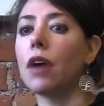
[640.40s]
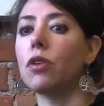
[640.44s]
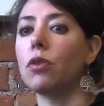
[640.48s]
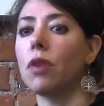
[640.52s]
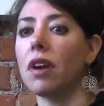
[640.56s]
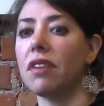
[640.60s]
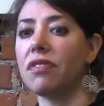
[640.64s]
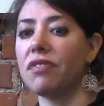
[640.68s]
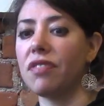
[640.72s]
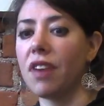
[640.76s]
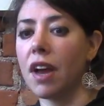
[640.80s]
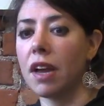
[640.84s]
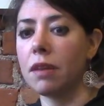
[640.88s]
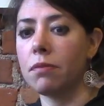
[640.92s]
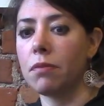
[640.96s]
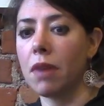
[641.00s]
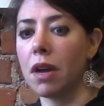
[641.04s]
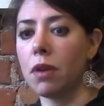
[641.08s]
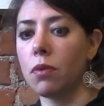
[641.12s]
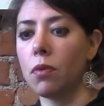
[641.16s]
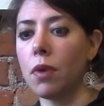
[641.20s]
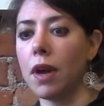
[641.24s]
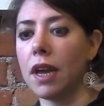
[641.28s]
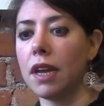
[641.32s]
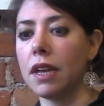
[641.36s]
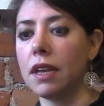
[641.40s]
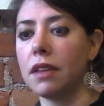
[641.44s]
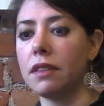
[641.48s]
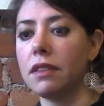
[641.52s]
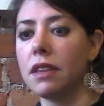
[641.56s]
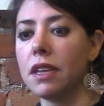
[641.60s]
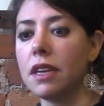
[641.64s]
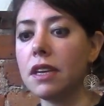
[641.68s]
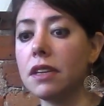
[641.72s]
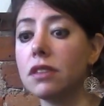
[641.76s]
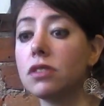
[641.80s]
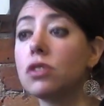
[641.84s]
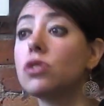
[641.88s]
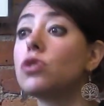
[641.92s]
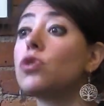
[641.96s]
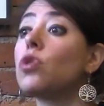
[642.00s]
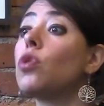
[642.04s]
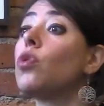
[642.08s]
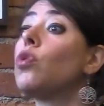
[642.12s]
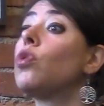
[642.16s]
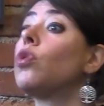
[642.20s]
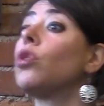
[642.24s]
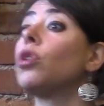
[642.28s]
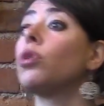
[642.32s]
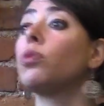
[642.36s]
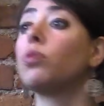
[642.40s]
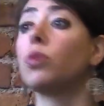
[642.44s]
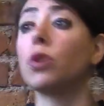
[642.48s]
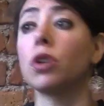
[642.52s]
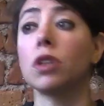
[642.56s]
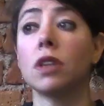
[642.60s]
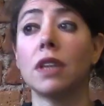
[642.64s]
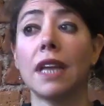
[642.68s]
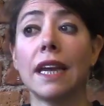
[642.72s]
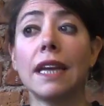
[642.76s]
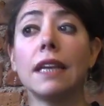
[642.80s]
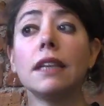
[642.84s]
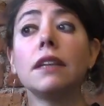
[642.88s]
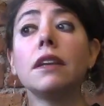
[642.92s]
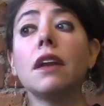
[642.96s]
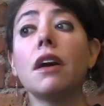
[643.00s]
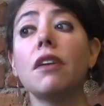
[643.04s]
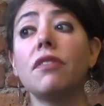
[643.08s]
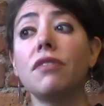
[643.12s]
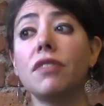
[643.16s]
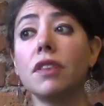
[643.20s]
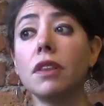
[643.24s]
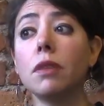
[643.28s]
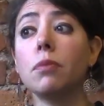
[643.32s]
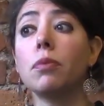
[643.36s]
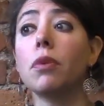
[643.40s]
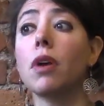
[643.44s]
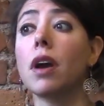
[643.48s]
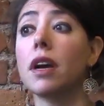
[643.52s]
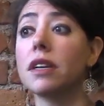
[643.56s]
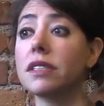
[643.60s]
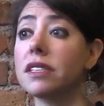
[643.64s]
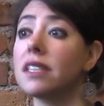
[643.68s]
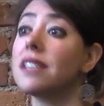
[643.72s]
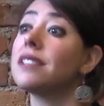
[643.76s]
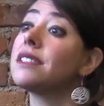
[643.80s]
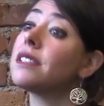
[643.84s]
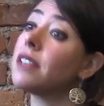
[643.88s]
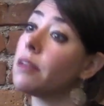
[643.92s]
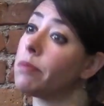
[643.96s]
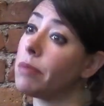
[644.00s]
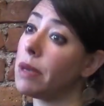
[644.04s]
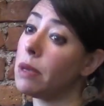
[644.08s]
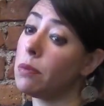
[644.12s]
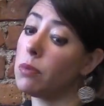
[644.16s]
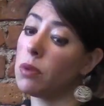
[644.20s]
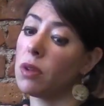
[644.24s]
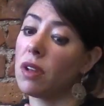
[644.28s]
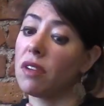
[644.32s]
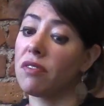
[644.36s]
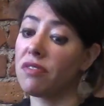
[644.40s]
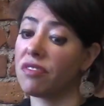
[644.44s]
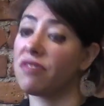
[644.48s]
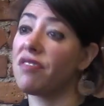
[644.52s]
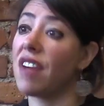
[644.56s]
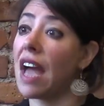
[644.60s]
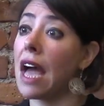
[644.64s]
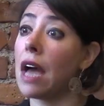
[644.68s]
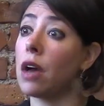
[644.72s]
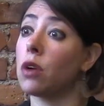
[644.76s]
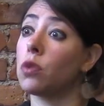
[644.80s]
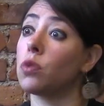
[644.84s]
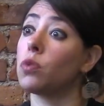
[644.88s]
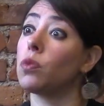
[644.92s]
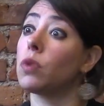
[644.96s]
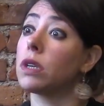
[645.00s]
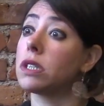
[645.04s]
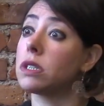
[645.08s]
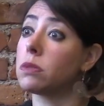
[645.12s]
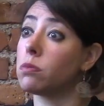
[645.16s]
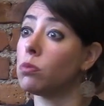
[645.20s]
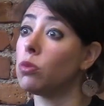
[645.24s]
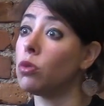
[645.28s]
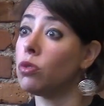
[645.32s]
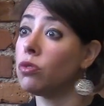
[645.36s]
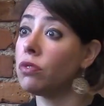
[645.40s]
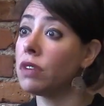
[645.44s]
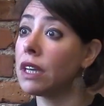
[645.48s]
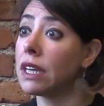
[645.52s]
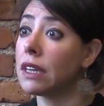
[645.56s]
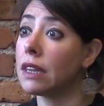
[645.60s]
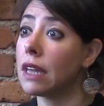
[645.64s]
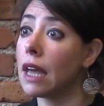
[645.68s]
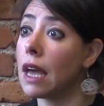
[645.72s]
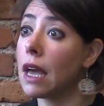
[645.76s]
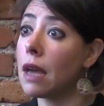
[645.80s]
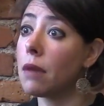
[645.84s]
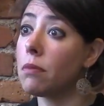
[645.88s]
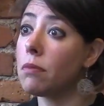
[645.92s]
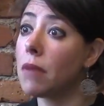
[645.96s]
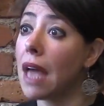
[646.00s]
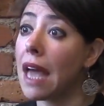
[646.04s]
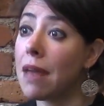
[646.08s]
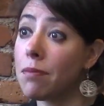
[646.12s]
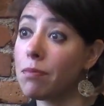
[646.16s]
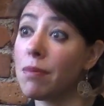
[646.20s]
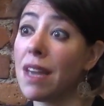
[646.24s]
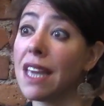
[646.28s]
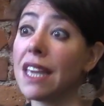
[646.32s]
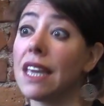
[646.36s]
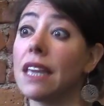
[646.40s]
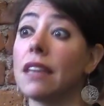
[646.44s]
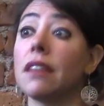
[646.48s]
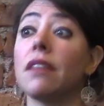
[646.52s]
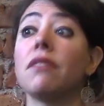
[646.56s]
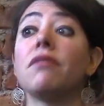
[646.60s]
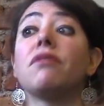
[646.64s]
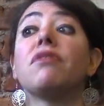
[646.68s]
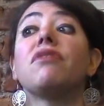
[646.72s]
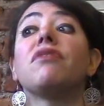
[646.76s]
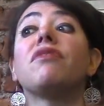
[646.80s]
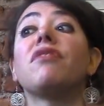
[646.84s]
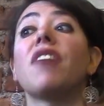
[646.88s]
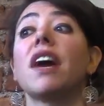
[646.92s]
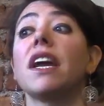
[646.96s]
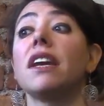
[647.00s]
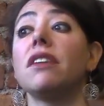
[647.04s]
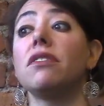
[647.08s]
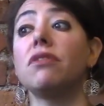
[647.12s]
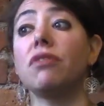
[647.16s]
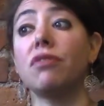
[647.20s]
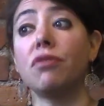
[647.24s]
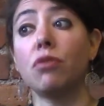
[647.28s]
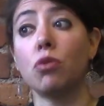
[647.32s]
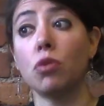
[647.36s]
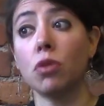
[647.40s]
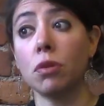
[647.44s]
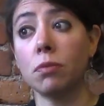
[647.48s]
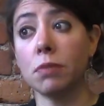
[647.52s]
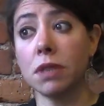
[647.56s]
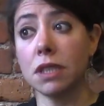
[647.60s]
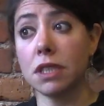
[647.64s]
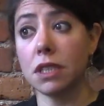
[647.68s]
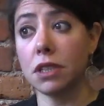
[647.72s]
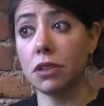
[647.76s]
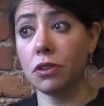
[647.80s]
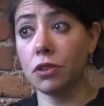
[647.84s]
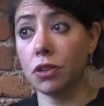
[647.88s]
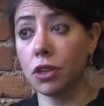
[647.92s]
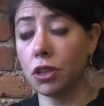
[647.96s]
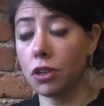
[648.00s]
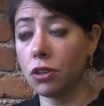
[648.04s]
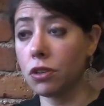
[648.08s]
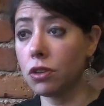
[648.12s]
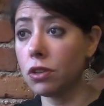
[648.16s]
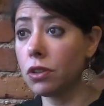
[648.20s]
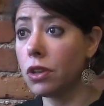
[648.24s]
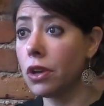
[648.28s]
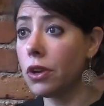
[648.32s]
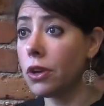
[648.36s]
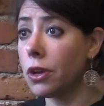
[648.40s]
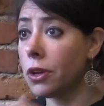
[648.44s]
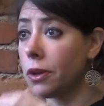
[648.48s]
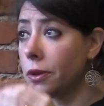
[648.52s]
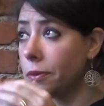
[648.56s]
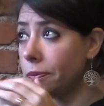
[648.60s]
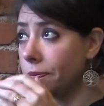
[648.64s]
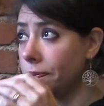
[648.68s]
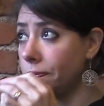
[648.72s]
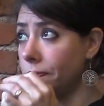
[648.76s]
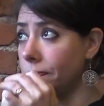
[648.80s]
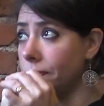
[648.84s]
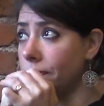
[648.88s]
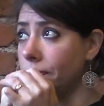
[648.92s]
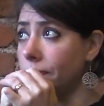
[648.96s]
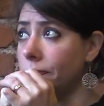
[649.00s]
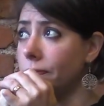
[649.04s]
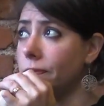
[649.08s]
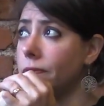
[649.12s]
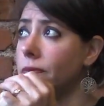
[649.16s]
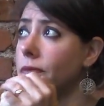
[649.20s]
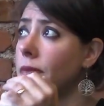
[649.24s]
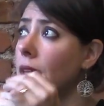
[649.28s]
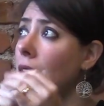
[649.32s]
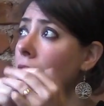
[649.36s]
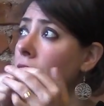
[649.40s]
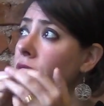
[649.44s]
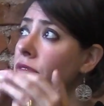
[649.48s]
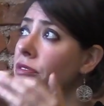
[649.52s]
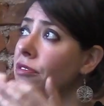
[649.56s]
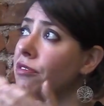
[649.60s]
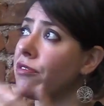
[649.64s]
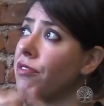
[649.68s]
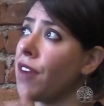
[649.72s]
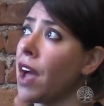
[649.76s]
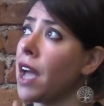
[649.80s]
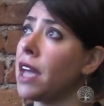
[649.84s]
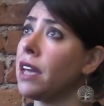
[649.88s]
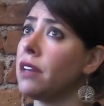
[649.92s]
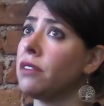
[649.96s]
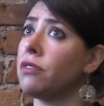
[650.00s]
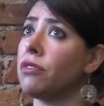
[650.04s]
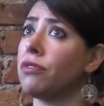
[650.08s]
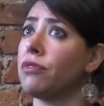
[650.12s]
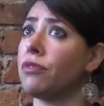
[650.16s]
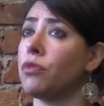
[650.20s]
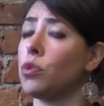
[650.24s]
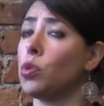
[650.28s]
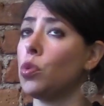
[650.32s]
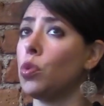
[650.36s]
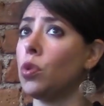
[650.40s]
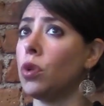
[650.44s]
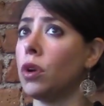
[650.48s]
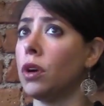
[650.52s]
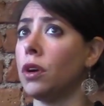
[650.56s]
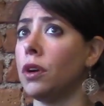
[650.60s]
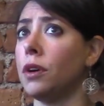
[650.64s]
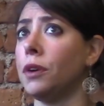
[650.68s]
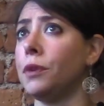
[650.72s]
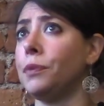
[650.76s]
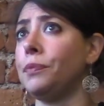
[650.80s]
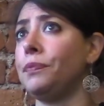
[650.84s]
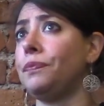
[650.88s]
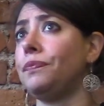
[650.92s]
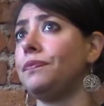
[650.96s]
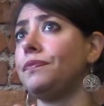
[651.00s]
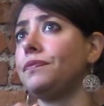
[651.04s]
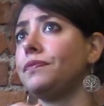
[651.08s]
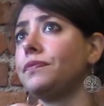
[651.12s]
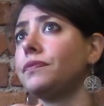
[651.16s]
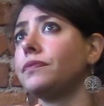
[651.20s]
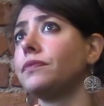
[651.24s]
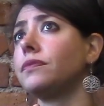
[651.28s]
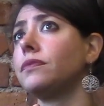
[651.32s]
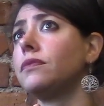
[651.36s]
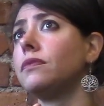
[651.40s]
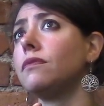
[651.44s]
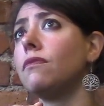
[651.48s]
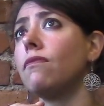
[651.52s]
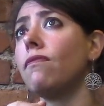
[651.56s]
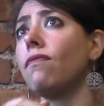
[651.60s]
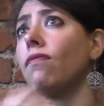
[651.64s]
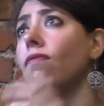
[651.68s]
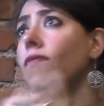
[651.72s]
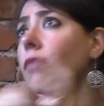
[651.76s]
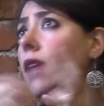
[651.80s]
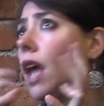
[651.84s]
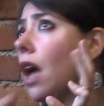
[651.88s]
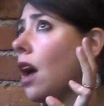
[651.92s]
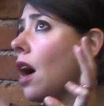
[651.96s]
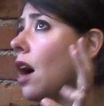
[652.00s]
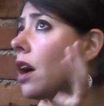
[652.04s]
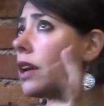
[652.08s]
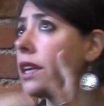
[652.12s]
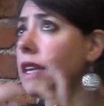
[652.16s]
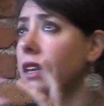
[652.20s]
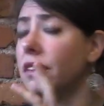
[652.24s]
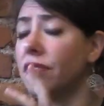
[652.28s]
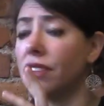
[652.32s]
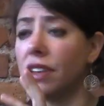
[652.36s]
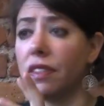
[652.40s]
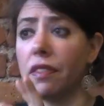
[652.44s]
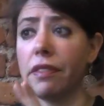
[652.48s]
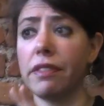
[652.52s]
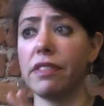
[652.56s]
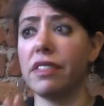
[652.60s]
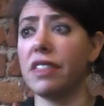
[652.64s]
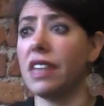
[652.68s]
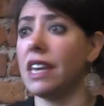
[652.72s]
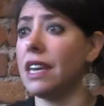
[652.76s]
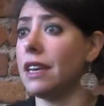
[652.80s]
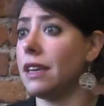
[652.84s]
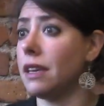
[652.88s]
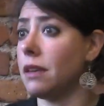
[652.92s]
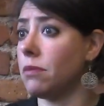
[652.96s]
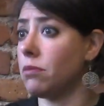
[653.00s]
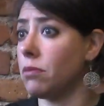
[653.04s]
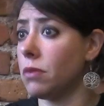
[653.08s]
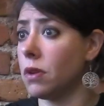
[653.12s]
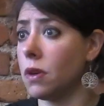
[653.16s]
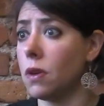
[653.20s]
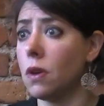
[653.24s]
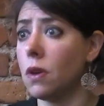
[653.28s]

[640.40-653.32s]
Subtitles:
do I find my way in this? Or we're late enough in the process that people have found what's moving them and making them fight for material and fight for a given theme.